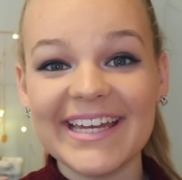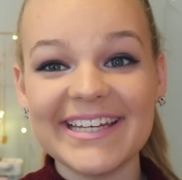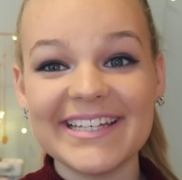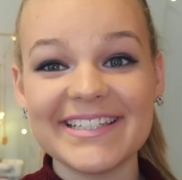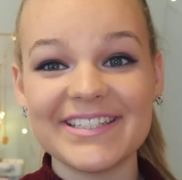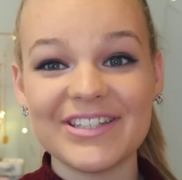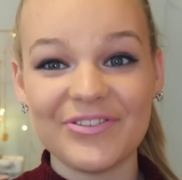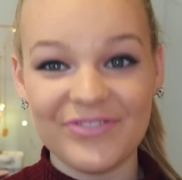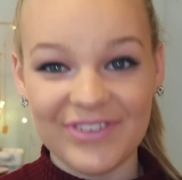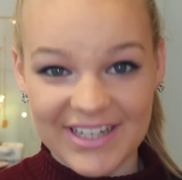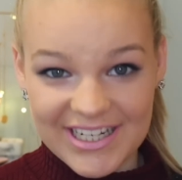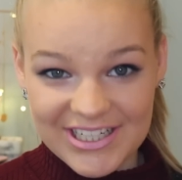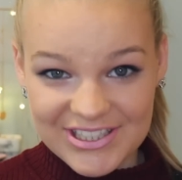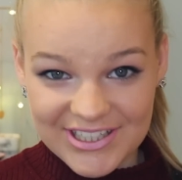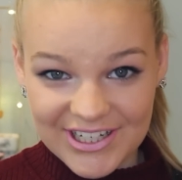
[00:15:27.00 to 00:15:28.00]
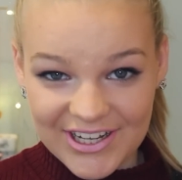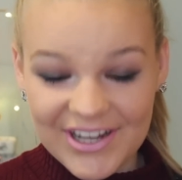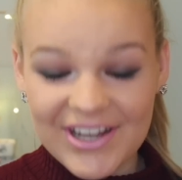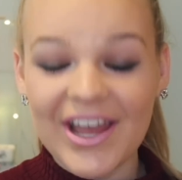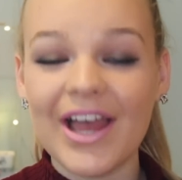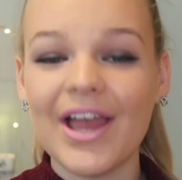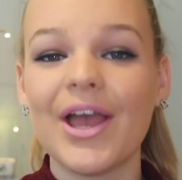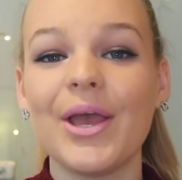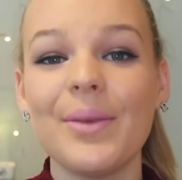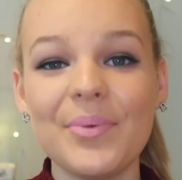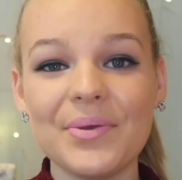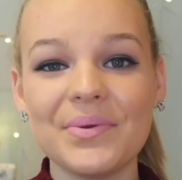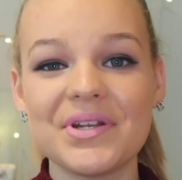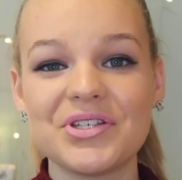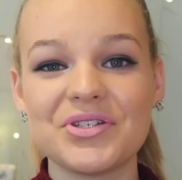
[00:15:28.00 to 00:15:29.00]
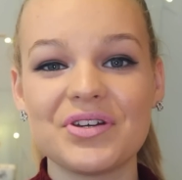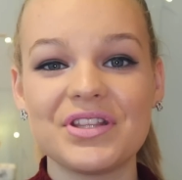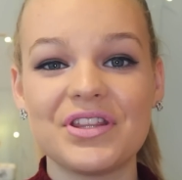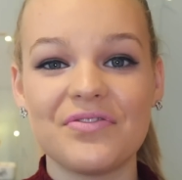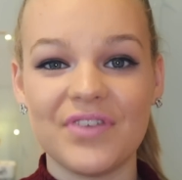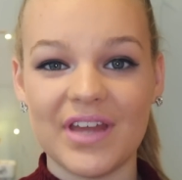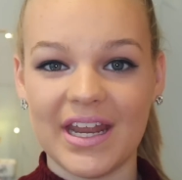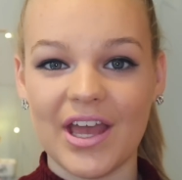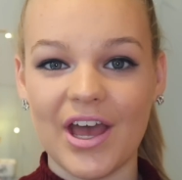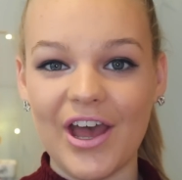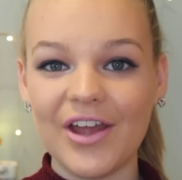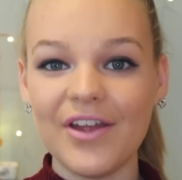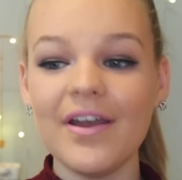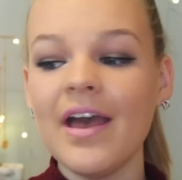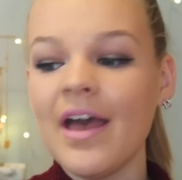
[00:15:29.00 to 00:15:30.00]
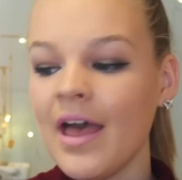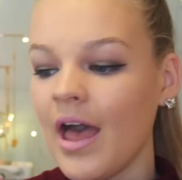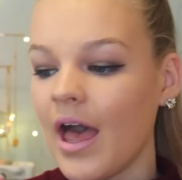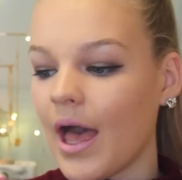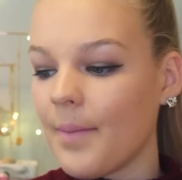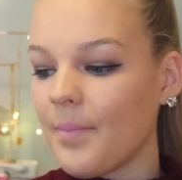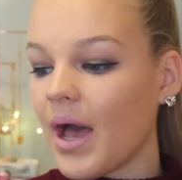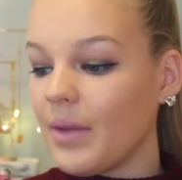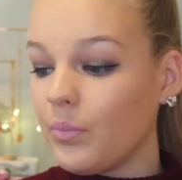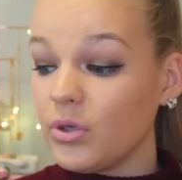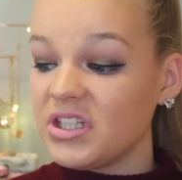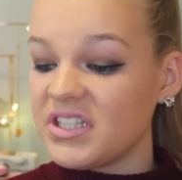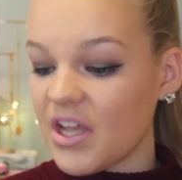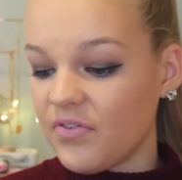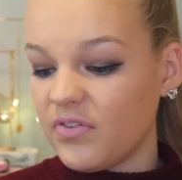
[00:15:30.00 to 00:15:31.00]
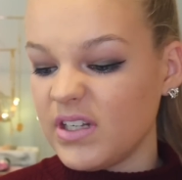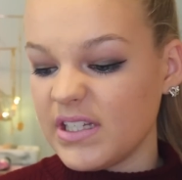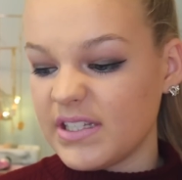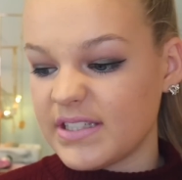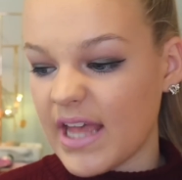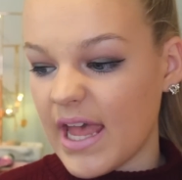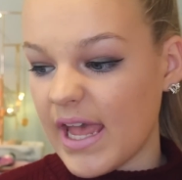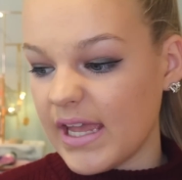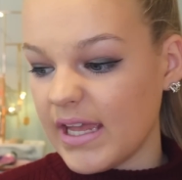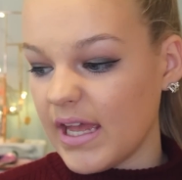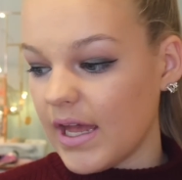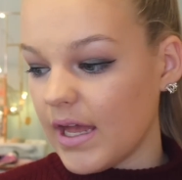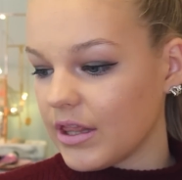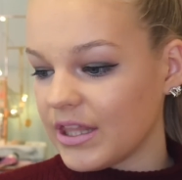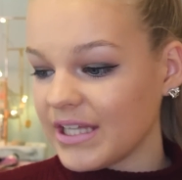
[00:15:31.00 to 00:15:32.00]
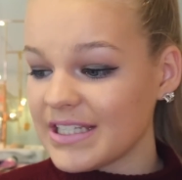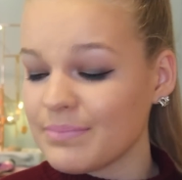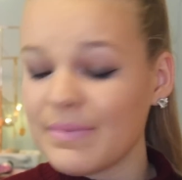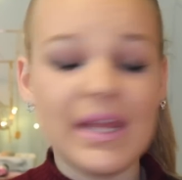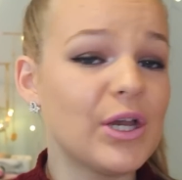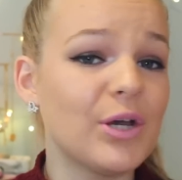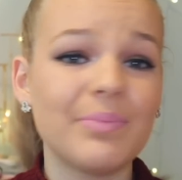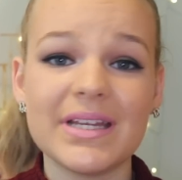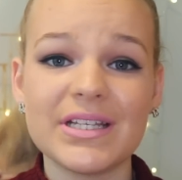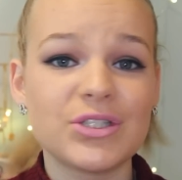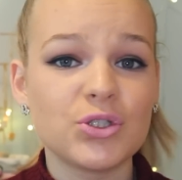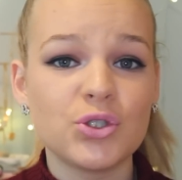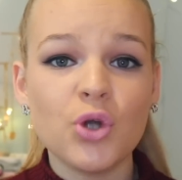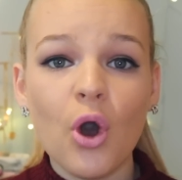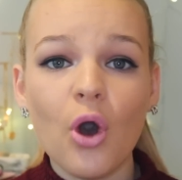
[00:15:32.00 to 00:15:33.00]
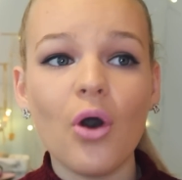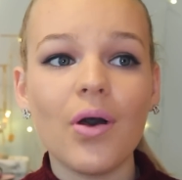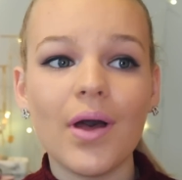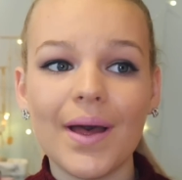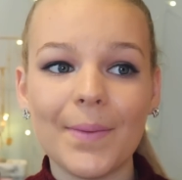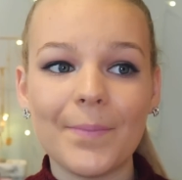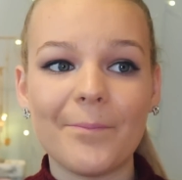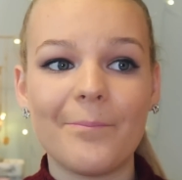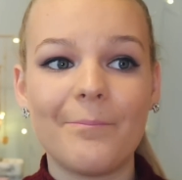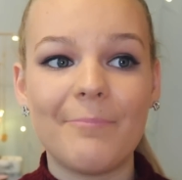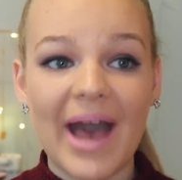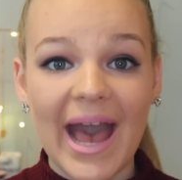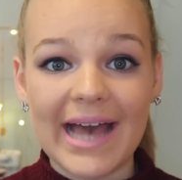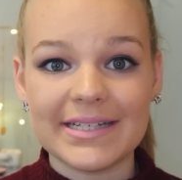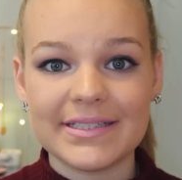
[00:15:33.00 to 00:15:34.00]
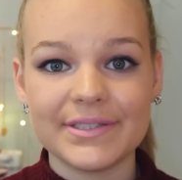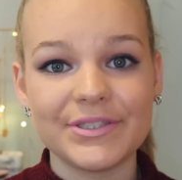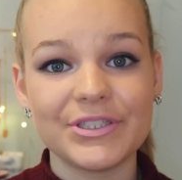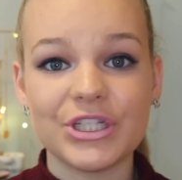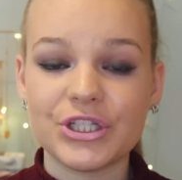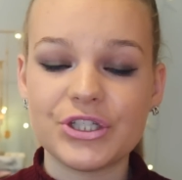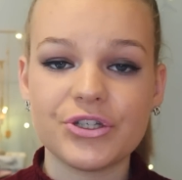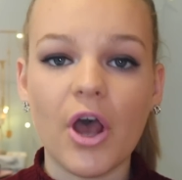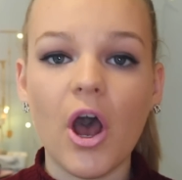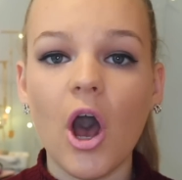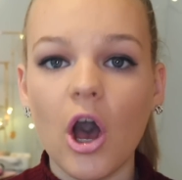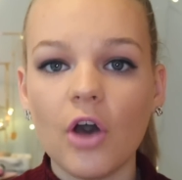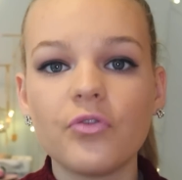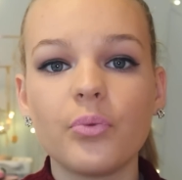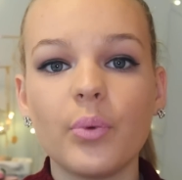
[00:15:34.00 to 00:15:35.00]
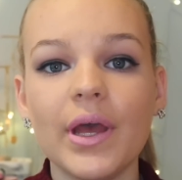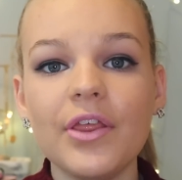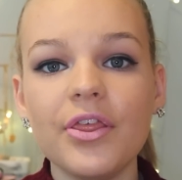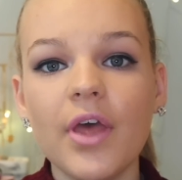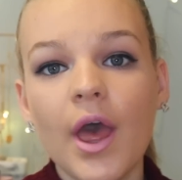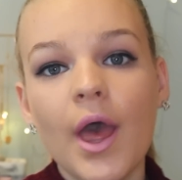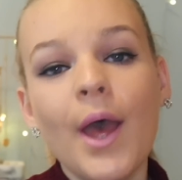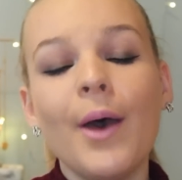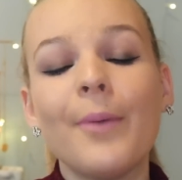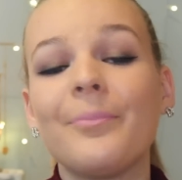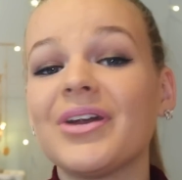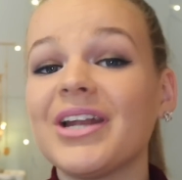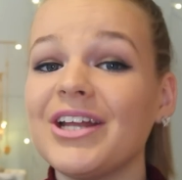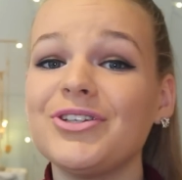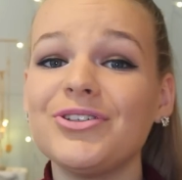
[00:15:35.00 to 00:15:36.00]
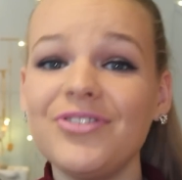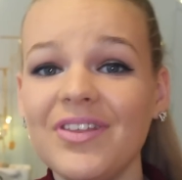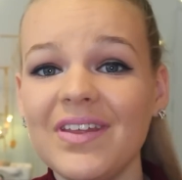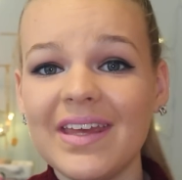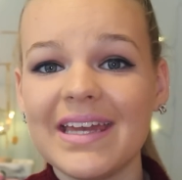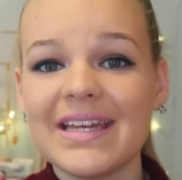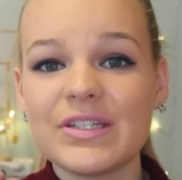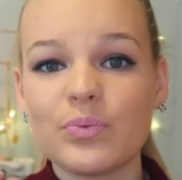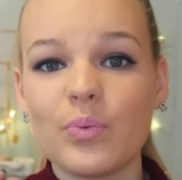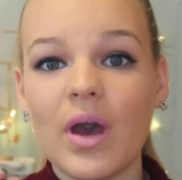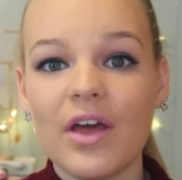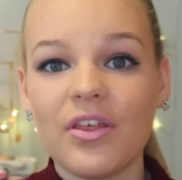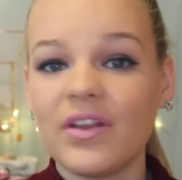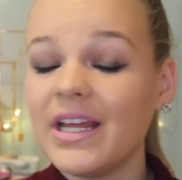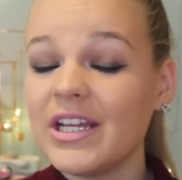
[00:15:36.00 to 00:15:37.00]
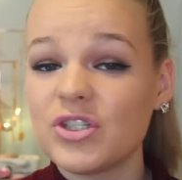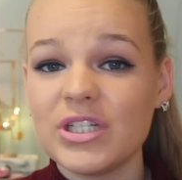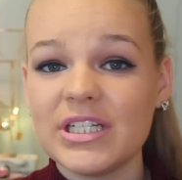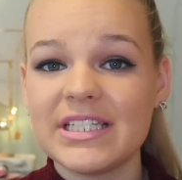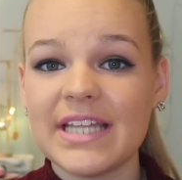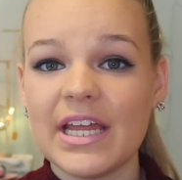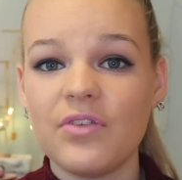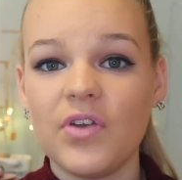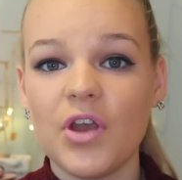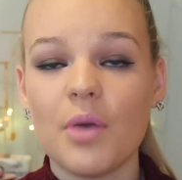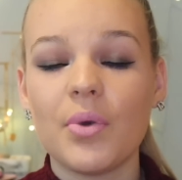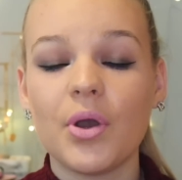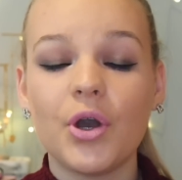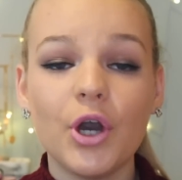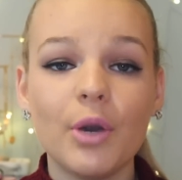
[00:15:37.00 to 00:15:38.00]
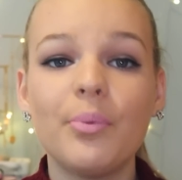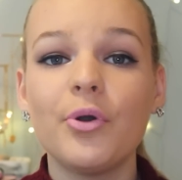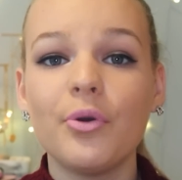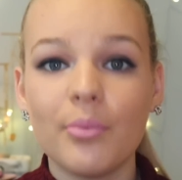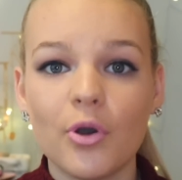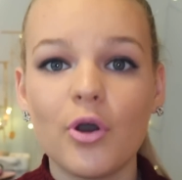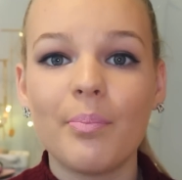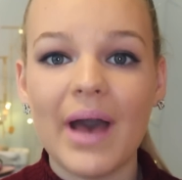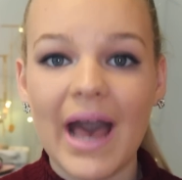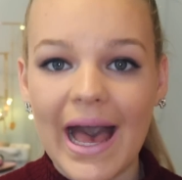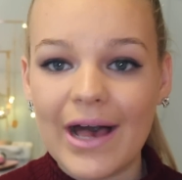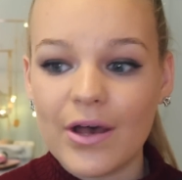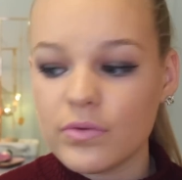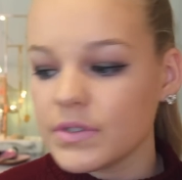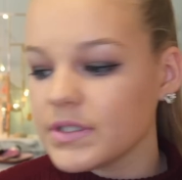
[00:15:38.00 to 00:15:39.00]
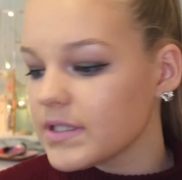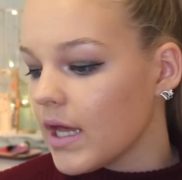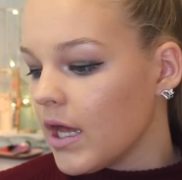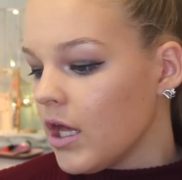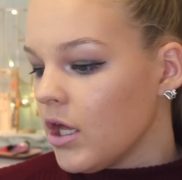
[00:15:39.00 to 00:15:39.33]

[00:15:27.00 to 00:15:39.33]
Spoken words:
is the finished look. I hope you enjoyed the video. I would definitely say this makeup is not bad to start off with, but I do think it is worth literally saving up a couple more pounds